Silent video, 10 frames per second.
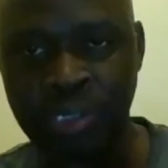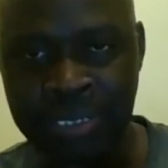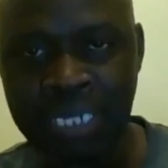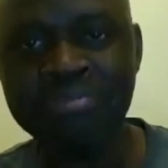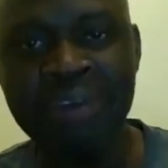
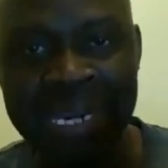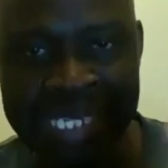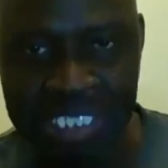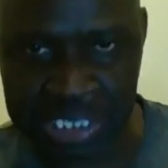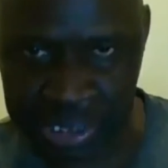yourself
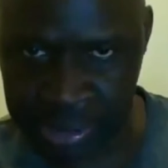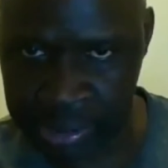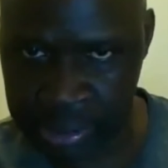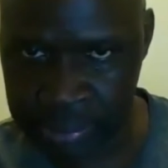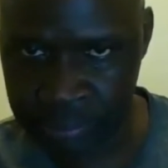a
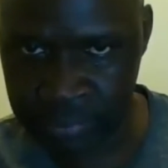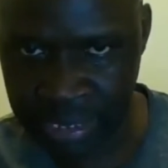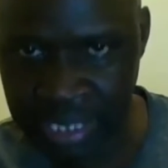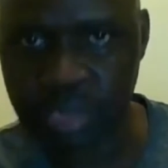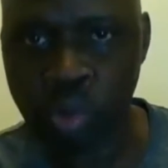niche
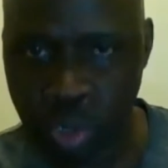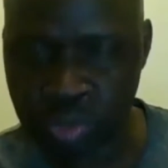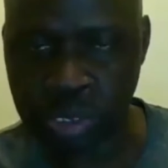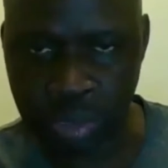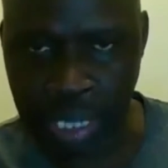in
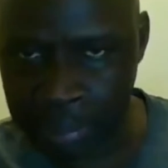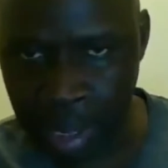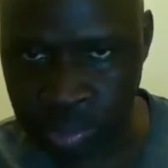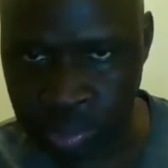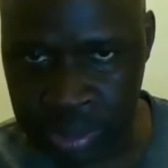what you're all
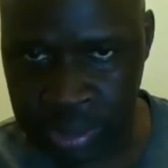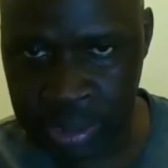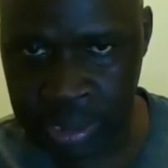about,